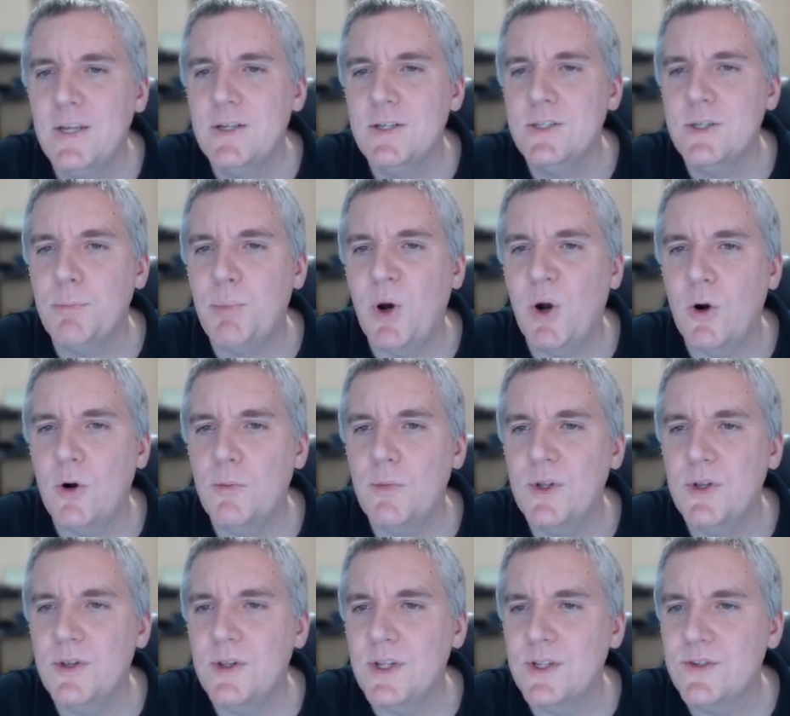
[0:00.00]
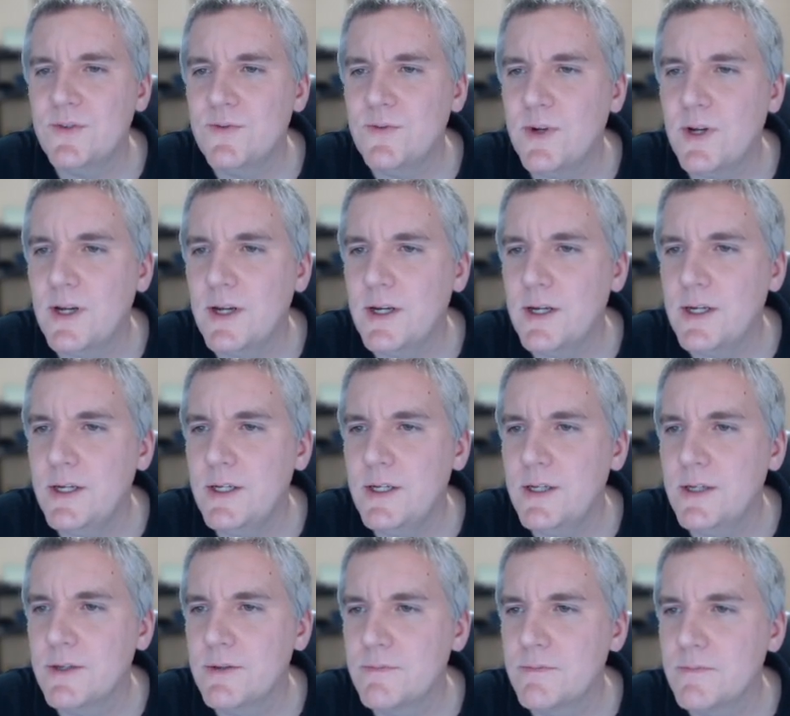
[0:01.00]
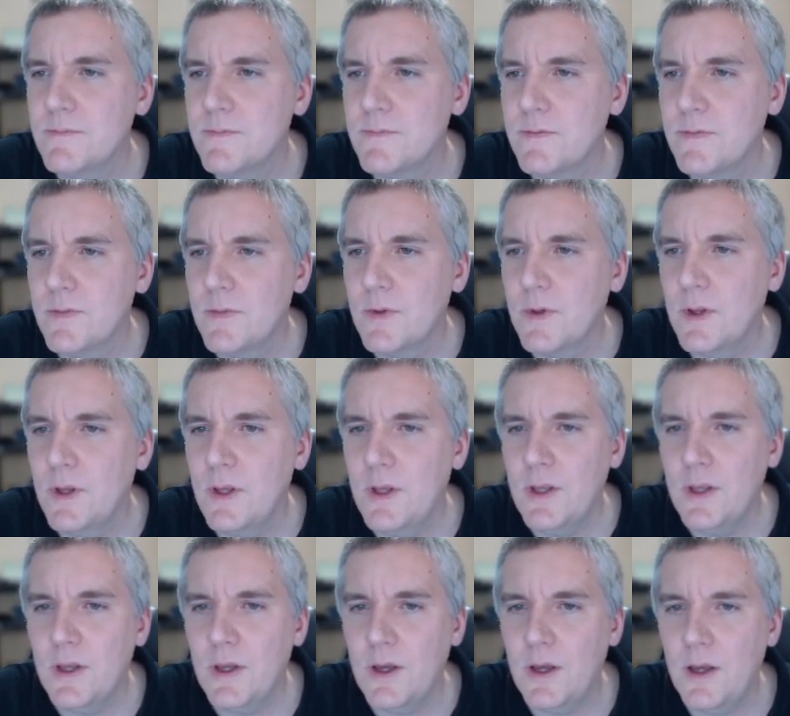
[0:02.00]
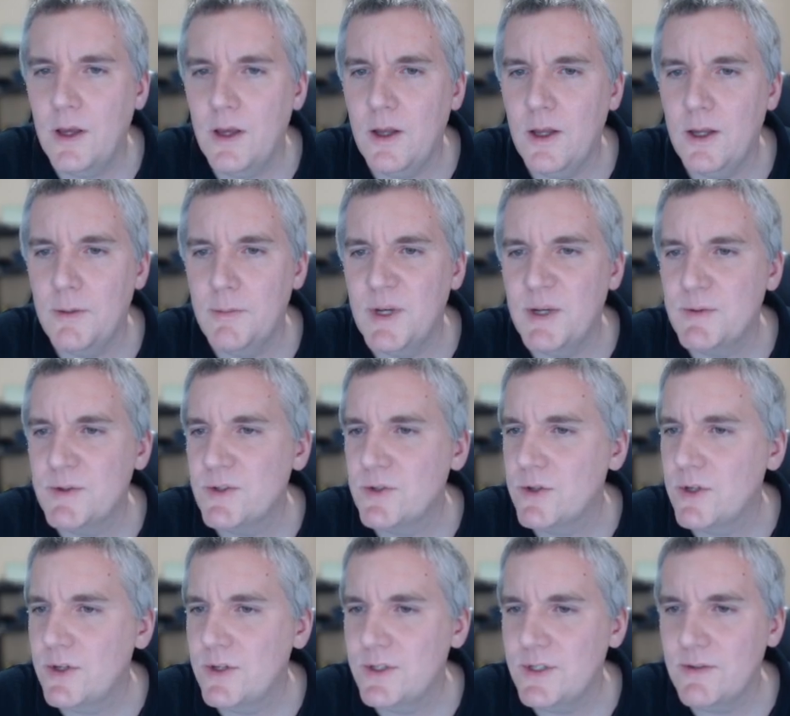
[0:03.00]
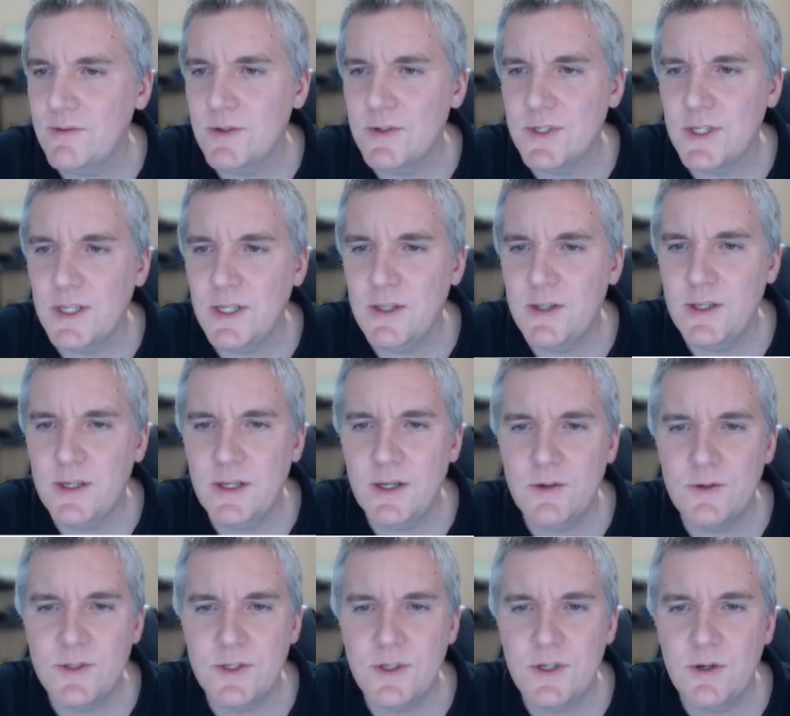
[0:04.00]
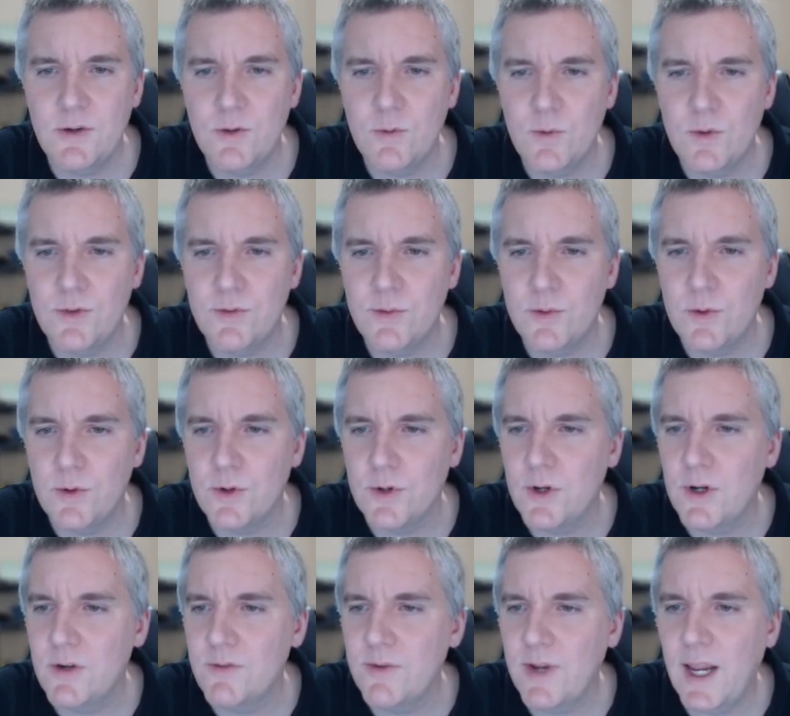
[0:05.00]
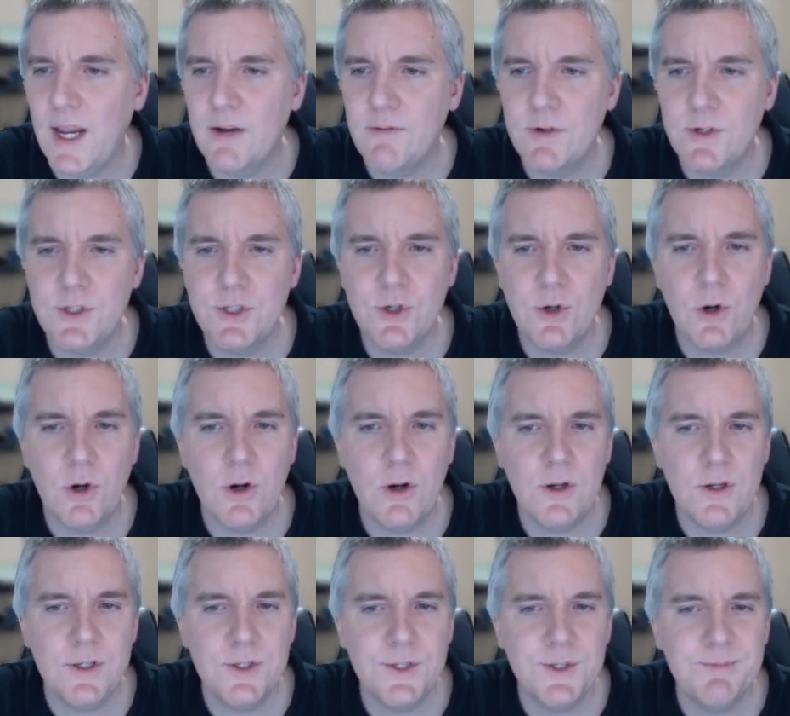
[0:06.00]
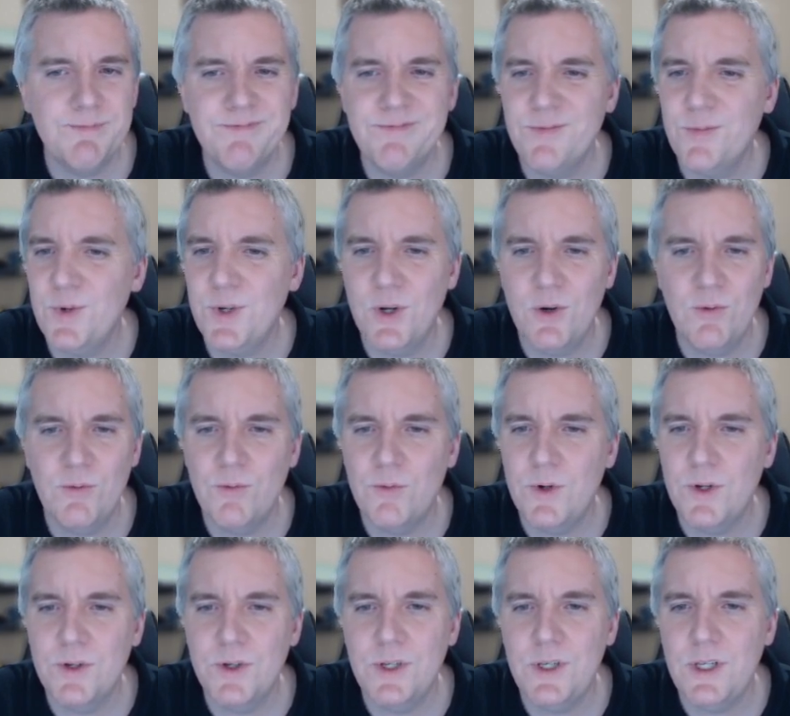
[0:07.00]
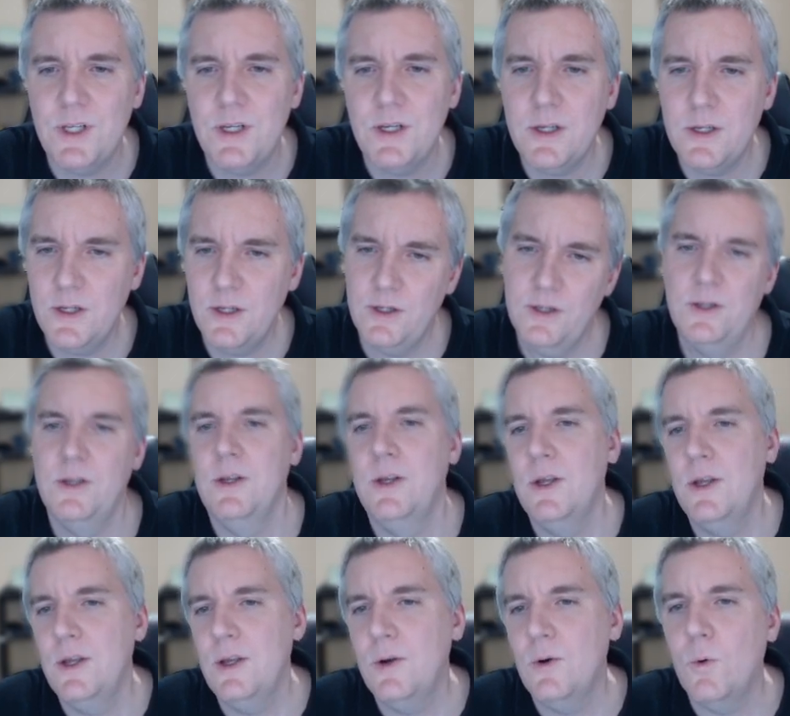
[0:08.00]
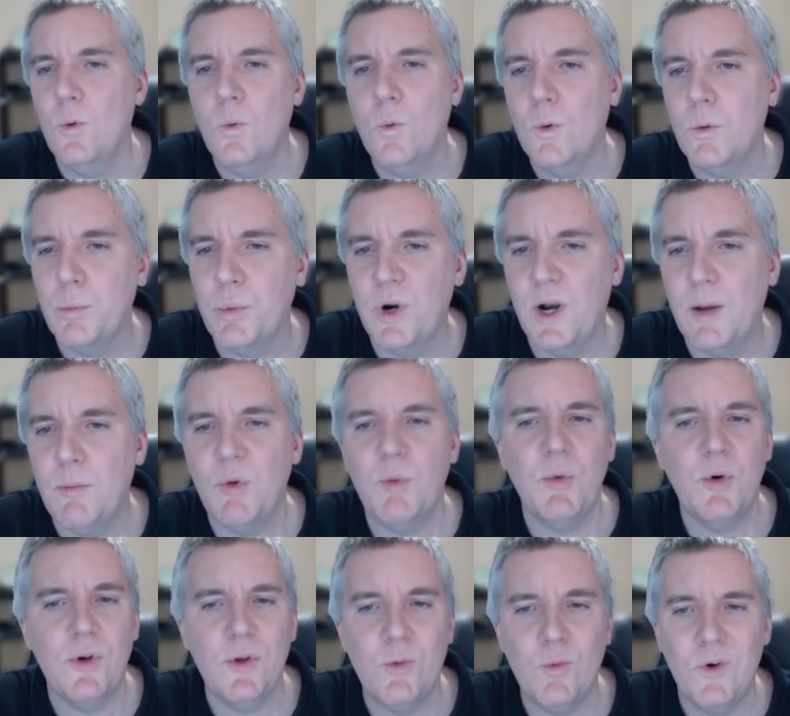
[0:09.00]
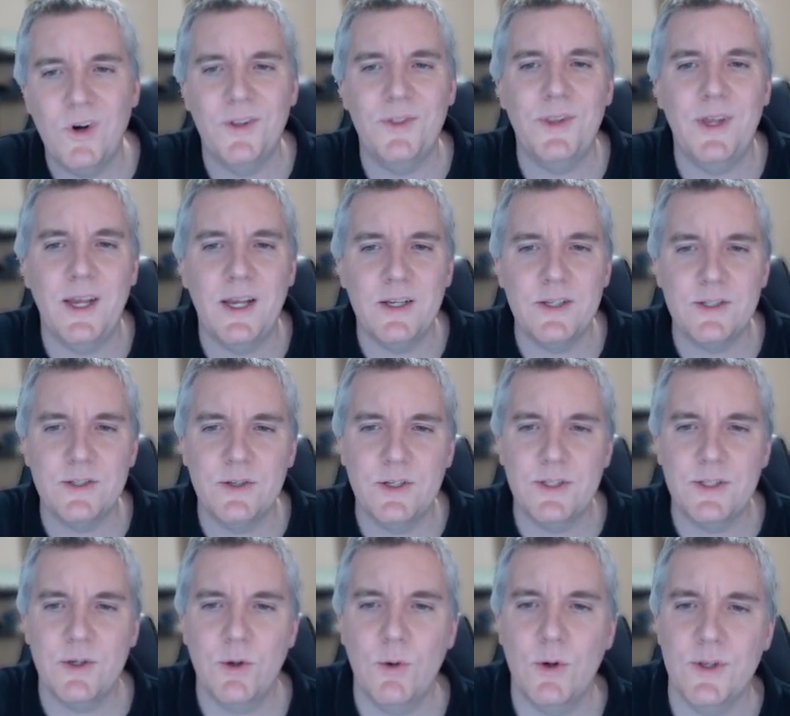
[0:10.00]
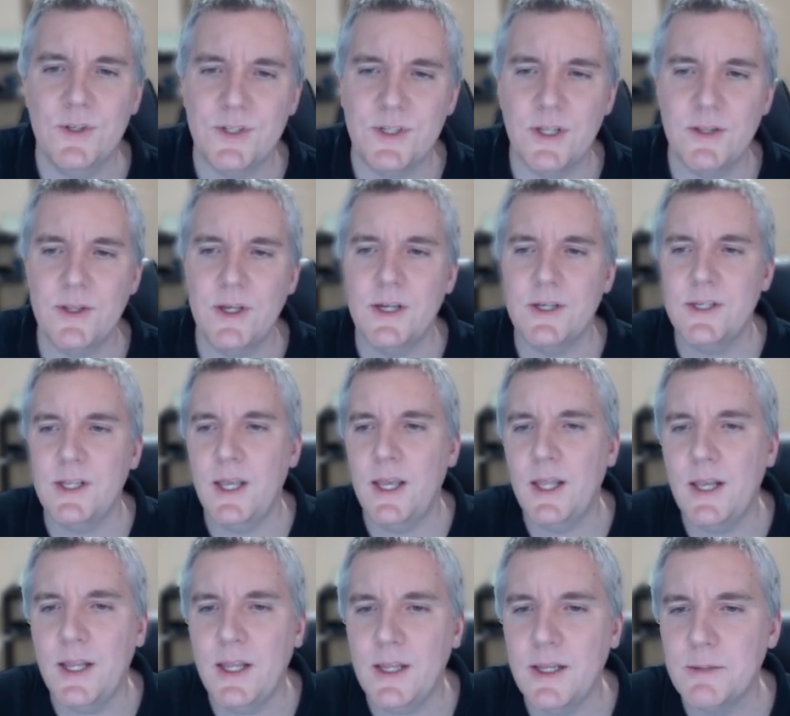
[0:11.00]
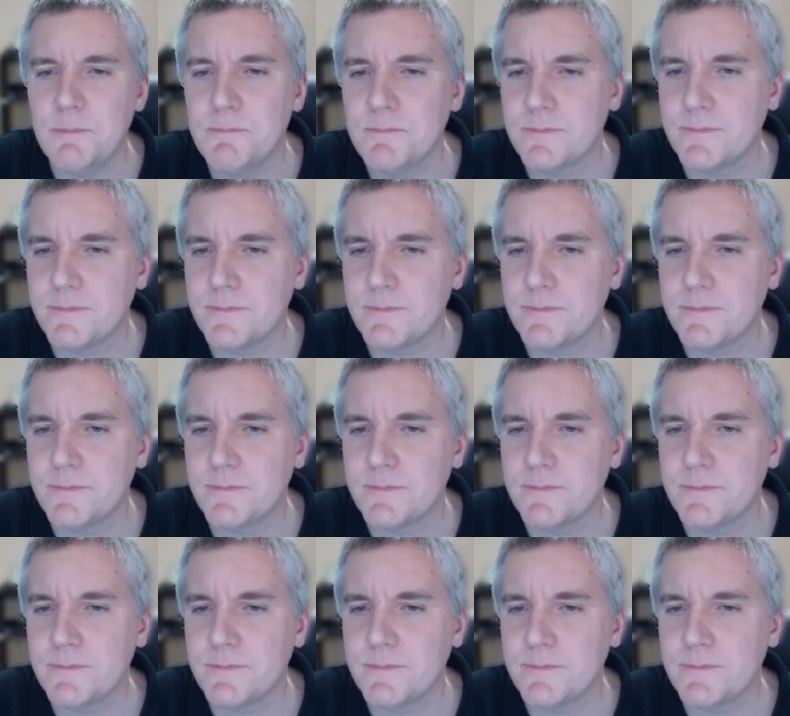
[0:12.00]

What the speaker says: Department, that's fine. And I'm just looking to see if there's anything else in here that would throw it off. Average cost, we don't really need or probably want that. So let's go ahead and set that to NA,